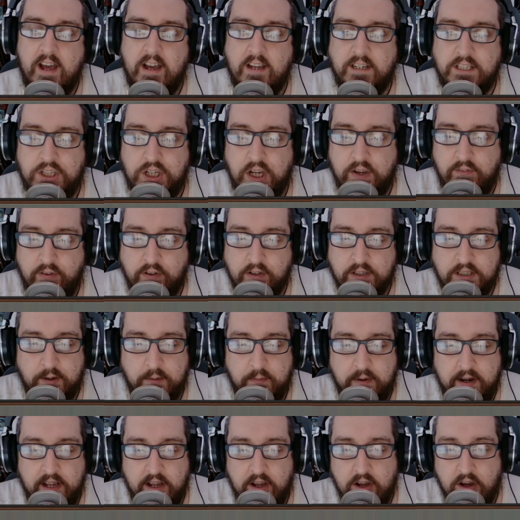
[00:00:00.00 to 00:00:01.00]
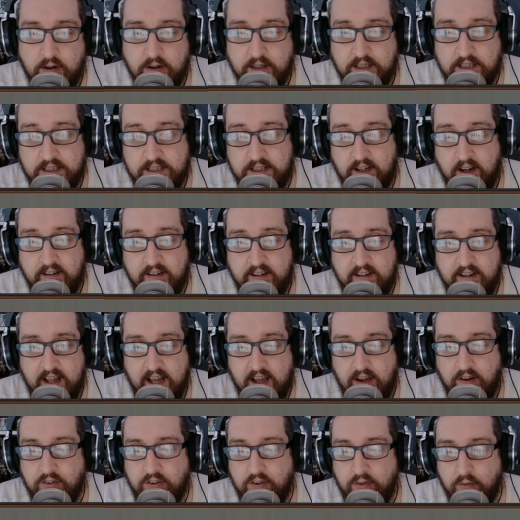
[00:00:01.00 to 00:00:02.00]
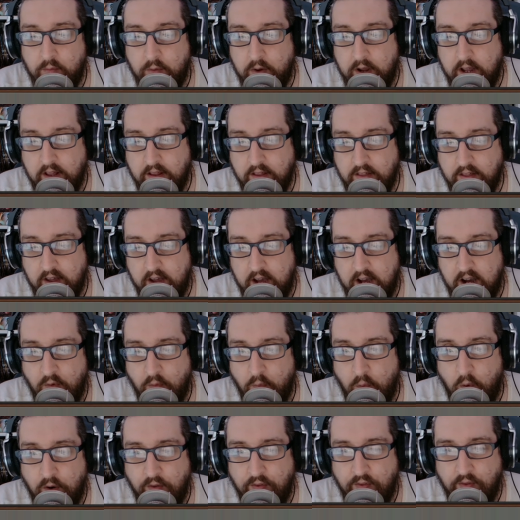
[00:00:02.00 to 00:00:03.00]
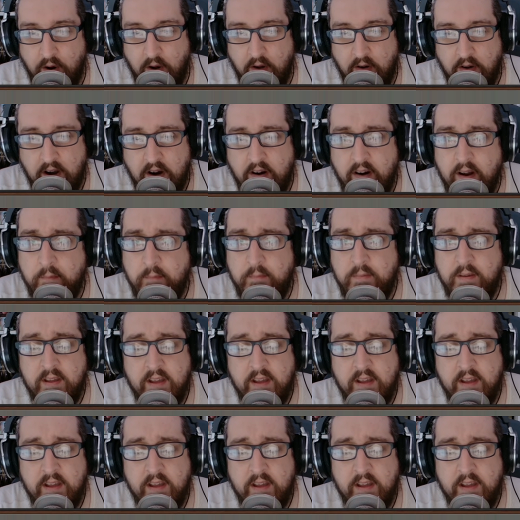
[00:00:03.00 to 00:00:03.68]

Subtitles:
So if you're somebody who has started out with War of the Rohirrim,